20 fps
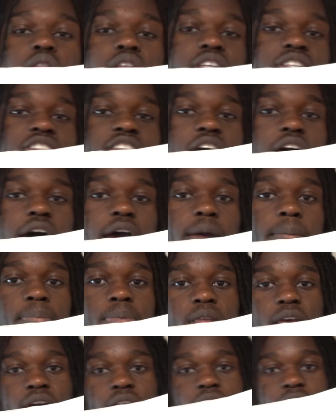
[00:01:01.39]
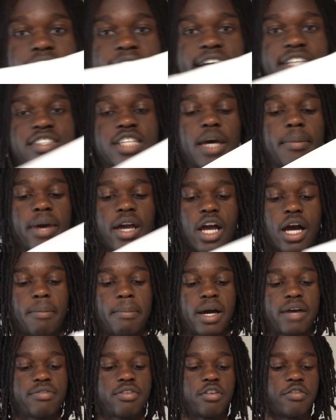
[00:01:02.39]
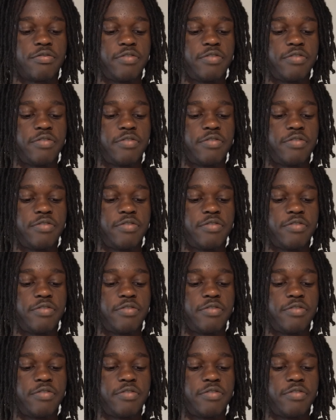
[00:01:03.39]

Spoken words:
this time. Last time I got mine from